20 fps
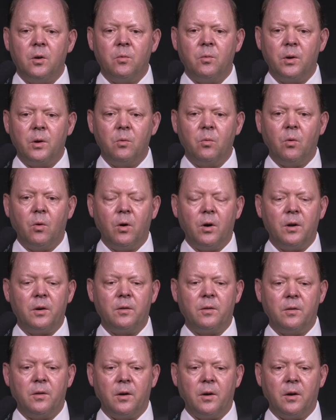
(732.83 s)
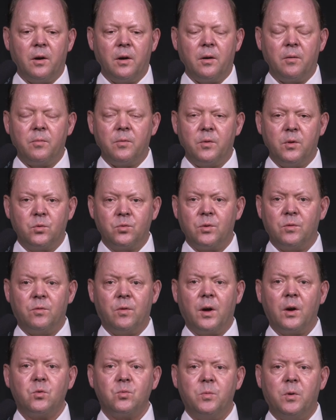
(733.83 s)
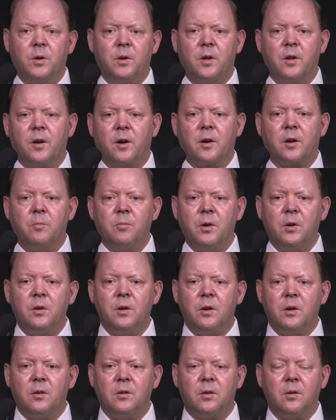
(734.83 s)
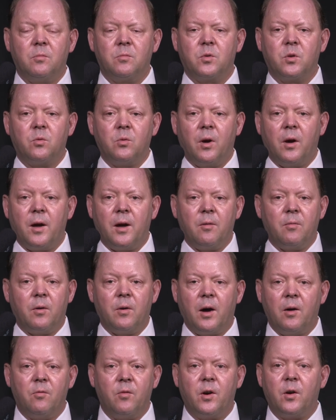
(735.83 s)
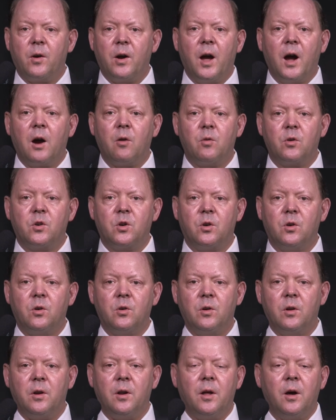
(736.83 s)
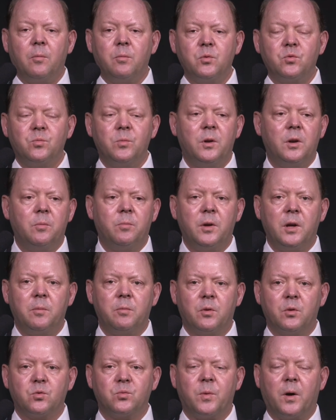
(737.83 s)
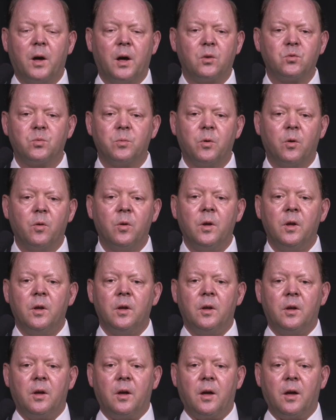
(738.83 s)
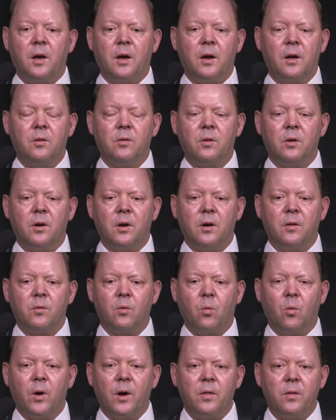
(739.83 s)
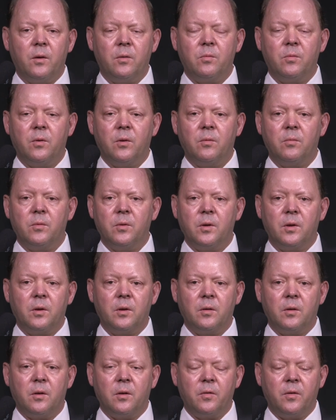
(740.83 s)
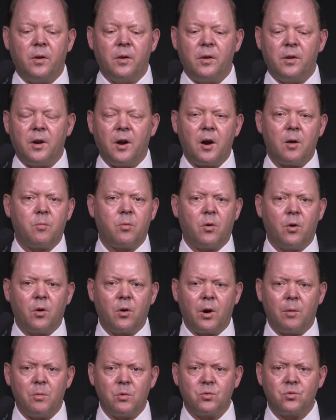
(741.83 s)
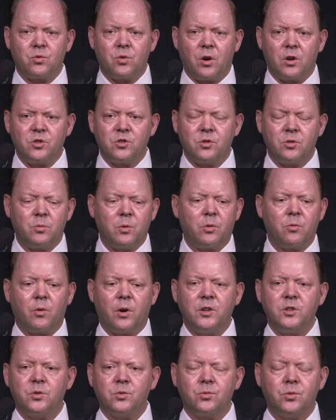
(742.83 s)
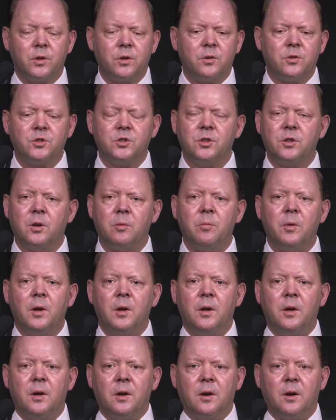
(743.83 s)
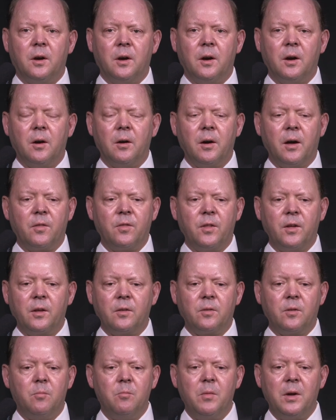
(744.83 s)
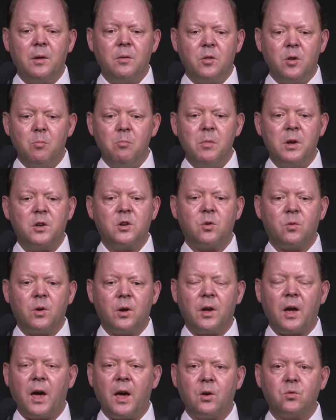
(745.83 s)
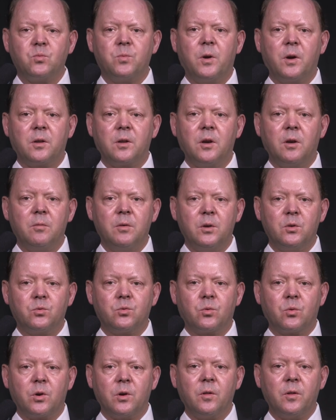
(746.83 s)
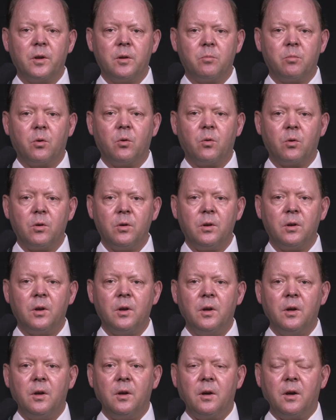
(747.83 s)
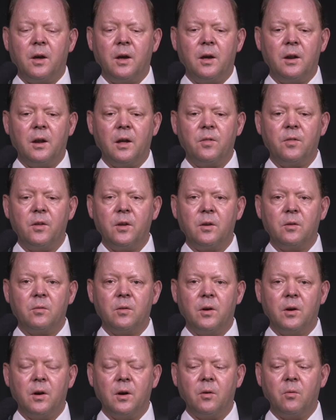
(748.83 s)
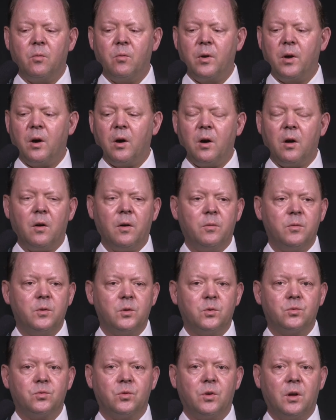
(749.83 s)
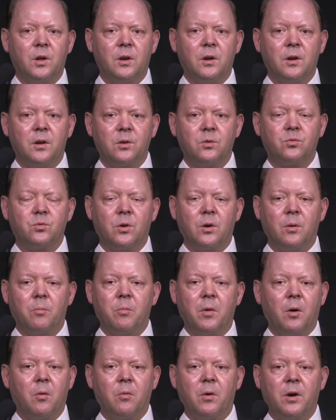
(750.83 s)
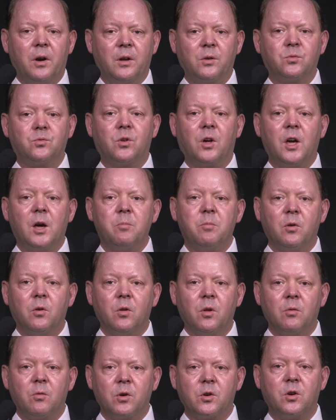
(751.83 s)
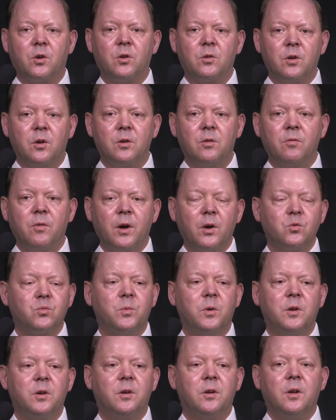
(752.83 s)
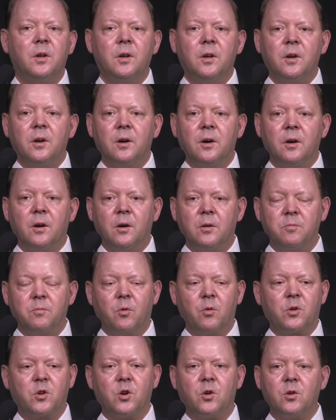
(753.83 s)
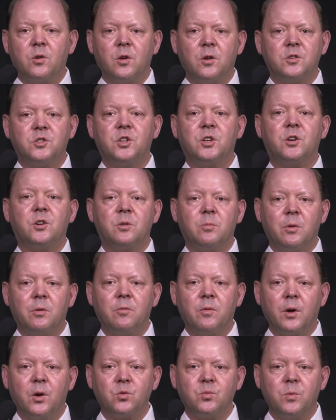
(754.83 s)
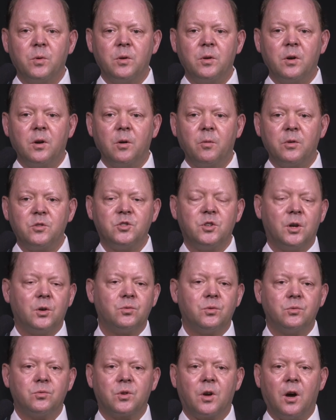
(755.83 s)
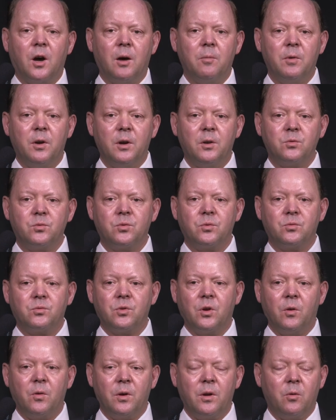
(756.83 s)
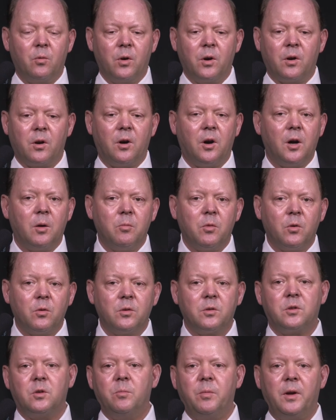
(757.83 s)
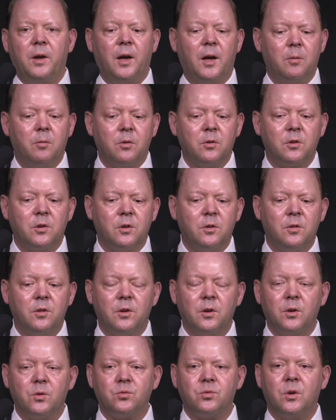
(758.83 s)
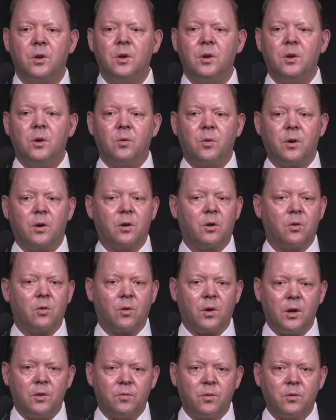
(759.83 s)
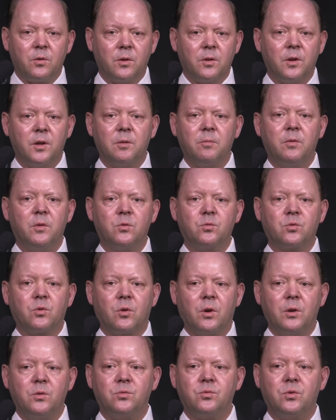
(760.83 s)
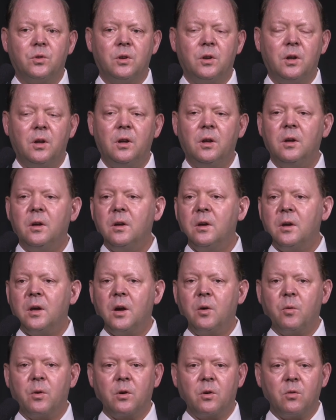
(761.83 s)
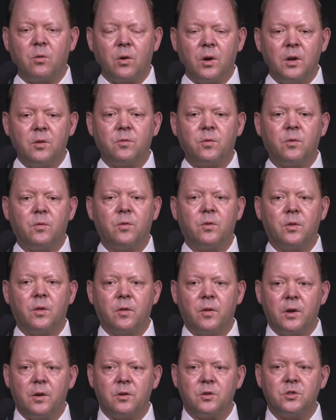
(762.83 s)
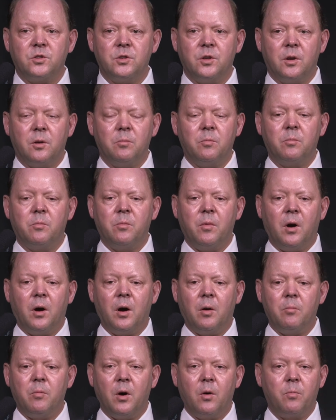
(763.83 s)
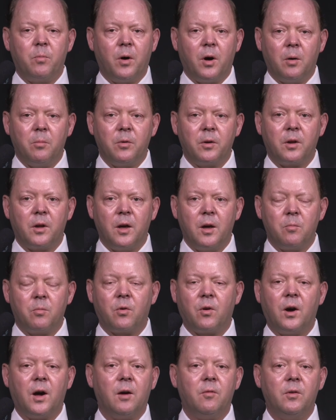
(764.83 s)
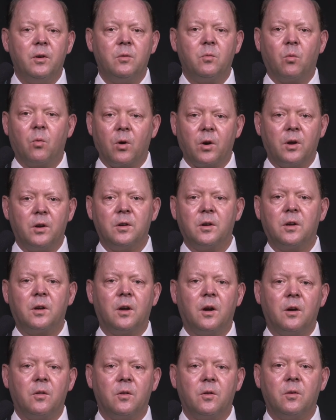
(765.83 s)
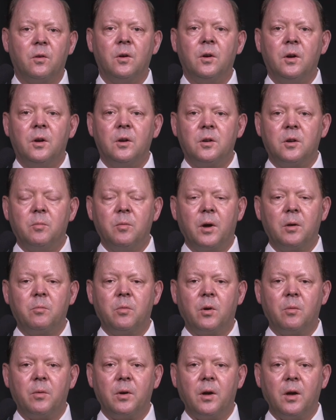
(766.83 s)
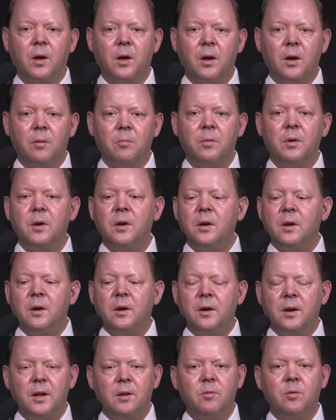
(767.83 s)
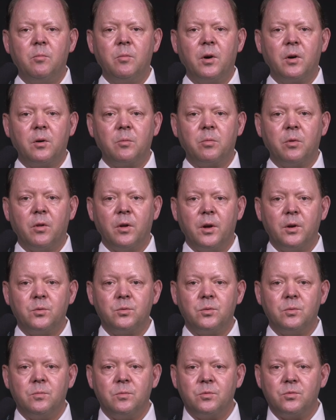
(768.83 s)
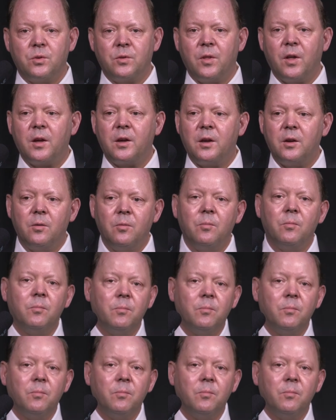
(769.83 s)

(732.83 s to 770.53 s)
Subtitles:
We want this investment in our community to have a very high return and help as many people as possible. And the way that the entire program is structured with Rachel's leadership, I think the mentoring aspect of it is really important. And I think we all have just seen an example of return on investment, on return on charitable investment with Justin's comments. So we are humbled to be able to do this. We are grateful to live in this great city, and we're grateful for the leadership, both public and private, working together to make Birmingham an even better place. So thank you.